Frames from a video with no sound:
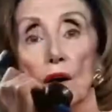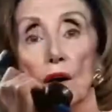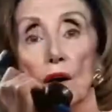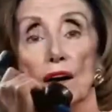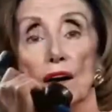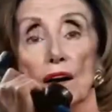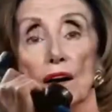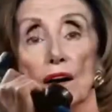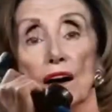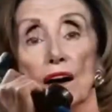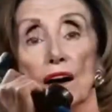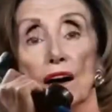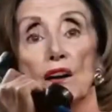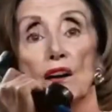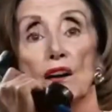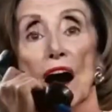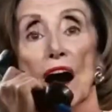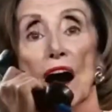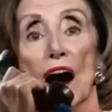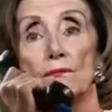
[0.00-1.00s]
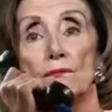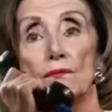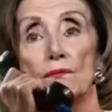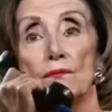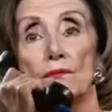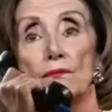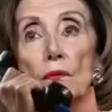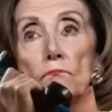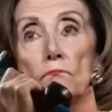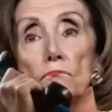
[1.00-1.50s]
Hello, China.
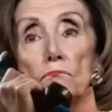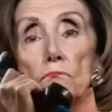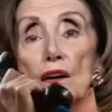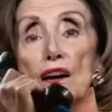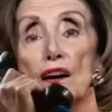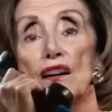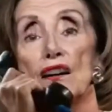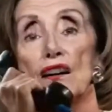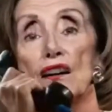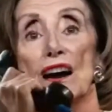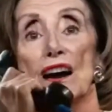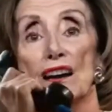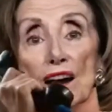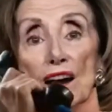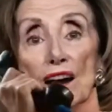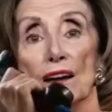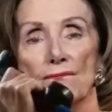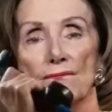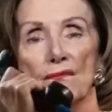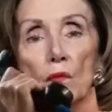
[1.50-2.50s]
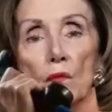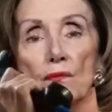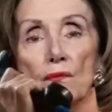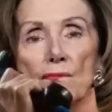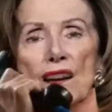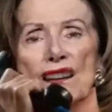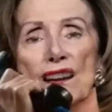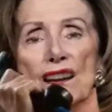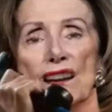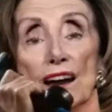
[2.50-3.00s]
It's Nancy. I'm
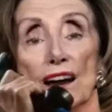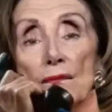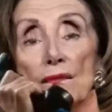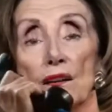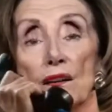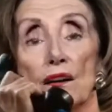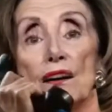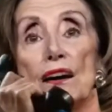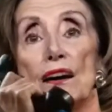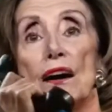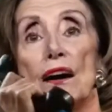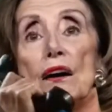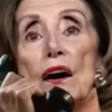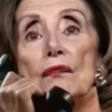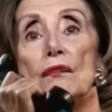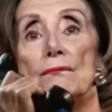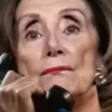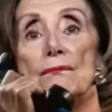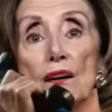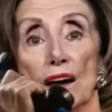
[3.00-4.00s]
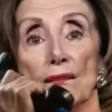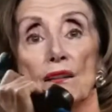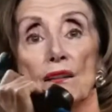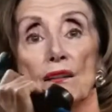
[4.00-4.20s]
gonna need another favor.